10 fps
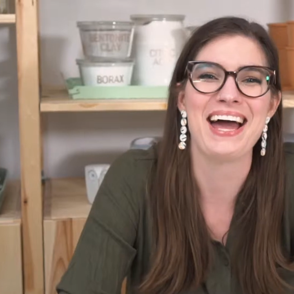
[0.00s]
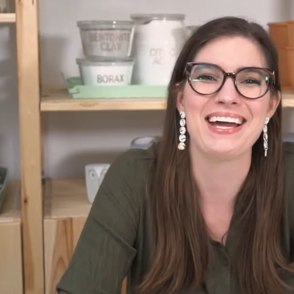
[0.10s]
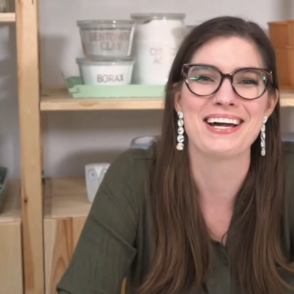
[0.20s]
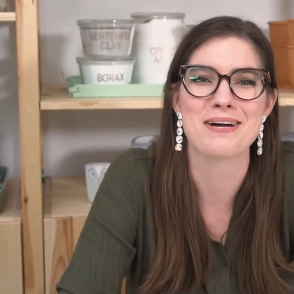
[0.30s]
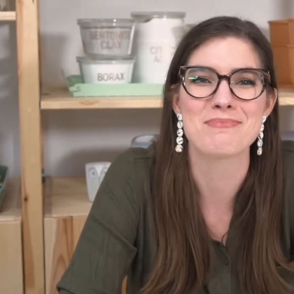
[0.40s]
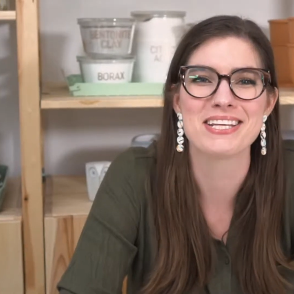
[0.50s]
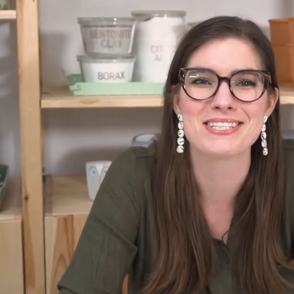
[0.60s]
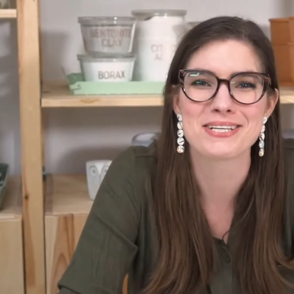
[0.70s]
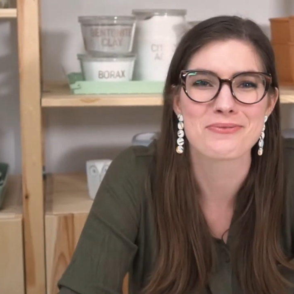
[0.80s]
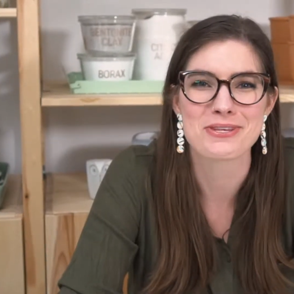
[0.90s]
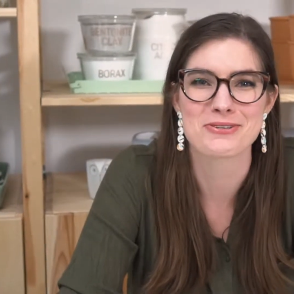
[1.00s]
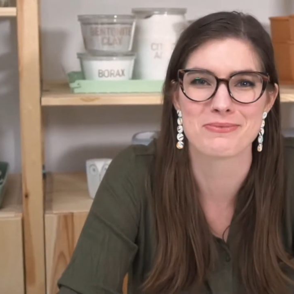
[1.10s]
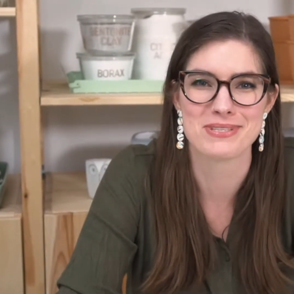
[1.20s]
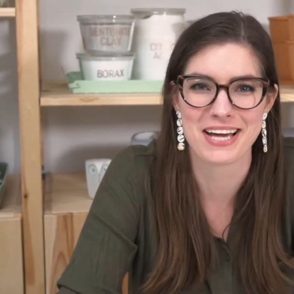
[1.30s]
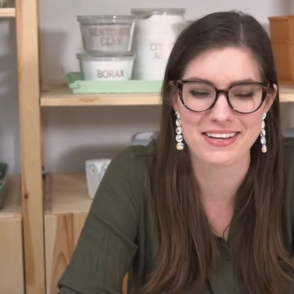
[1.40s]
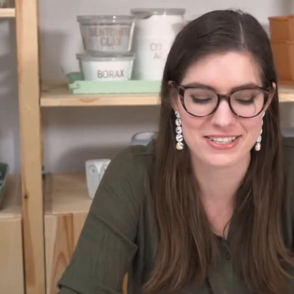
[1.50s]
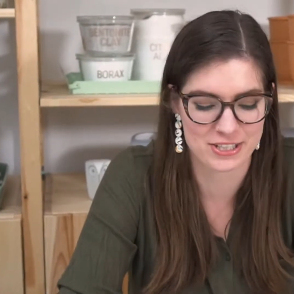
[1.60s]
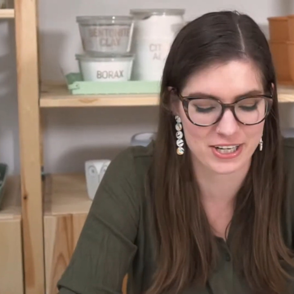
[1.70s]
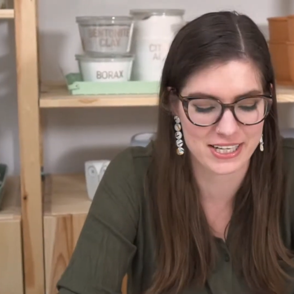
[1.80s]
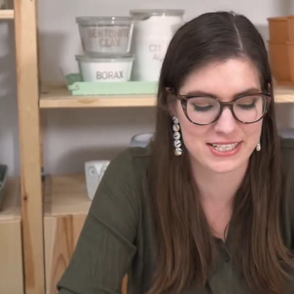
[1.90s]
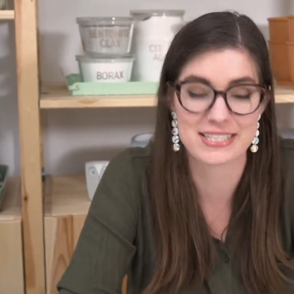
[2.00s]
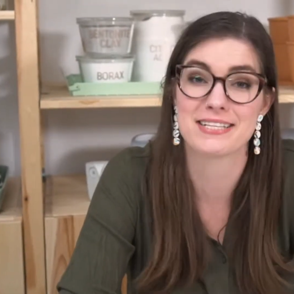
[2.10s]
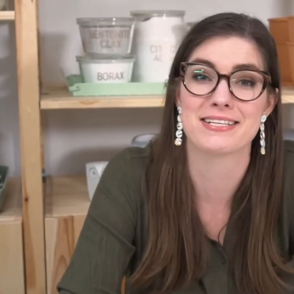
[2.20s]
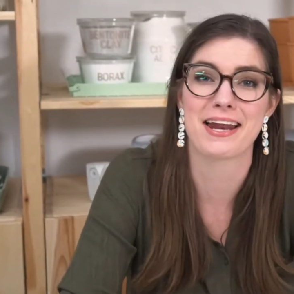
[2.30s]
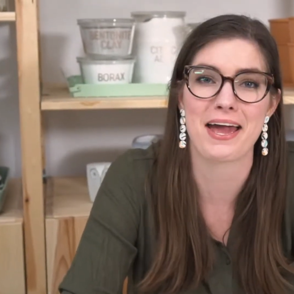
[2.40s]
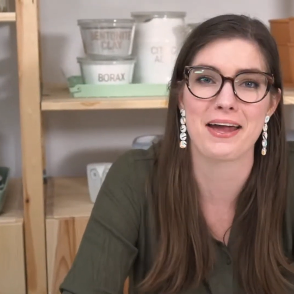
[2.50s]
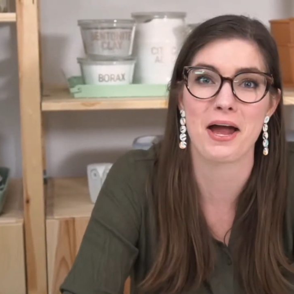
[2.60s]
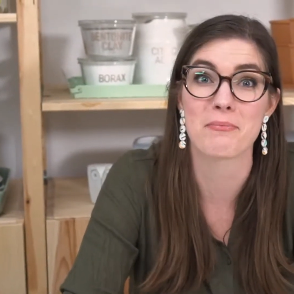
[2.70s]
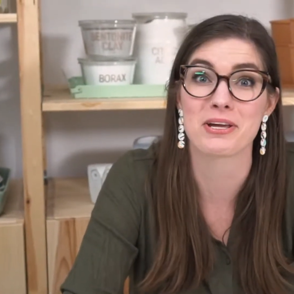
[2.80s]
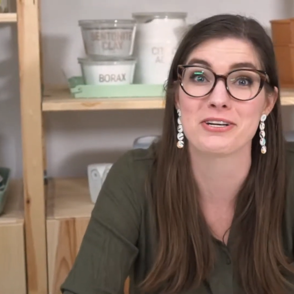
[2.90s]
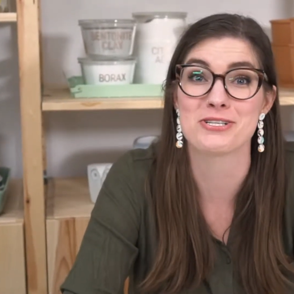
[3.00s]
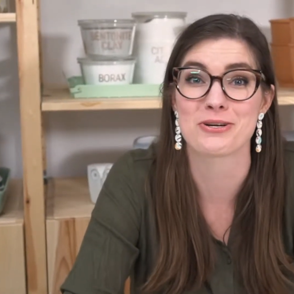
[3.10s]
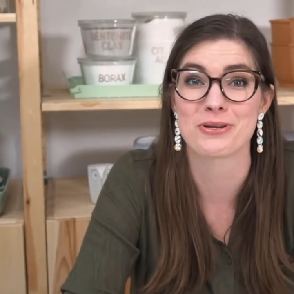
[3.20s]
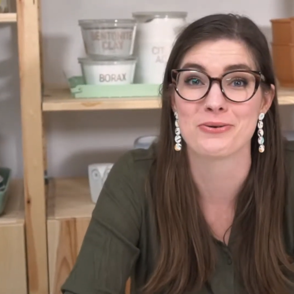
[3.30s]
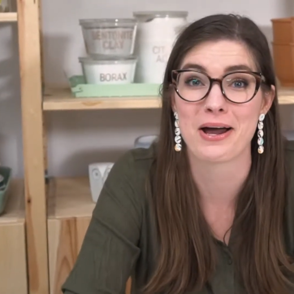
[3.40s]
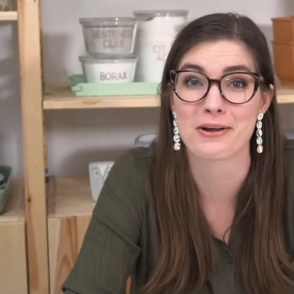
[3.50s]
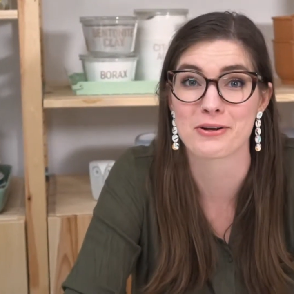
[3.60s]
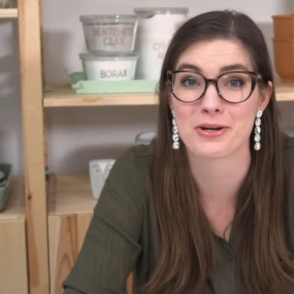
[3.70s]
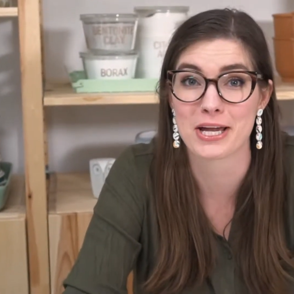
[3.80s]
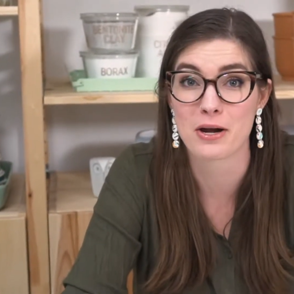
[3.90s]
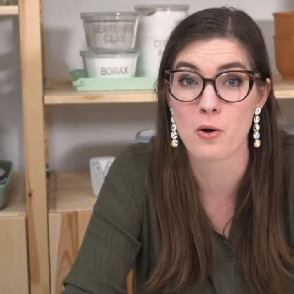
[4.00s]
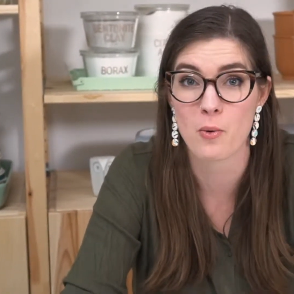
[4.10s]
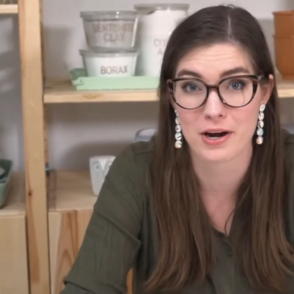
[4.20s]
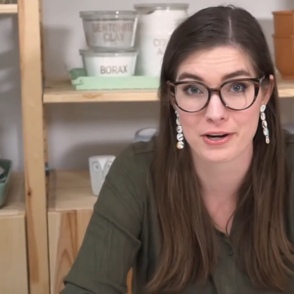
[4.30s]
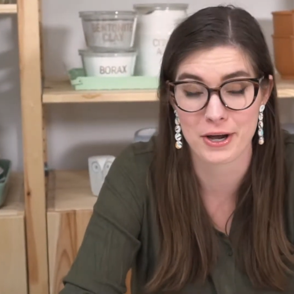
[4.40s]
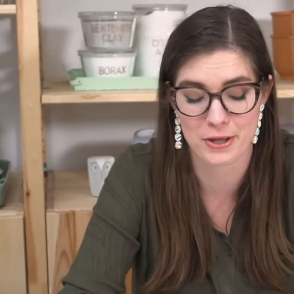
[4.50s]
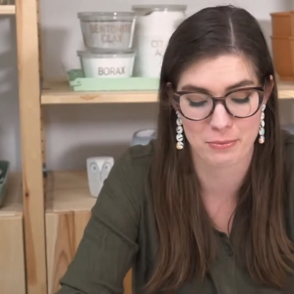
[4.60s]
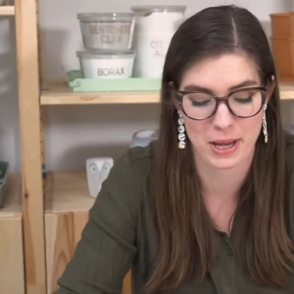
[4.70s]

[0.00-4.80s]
Hi, I'm Lindsay with Shrimp Salad Circus, and today I'm going to show you how to create a watercolor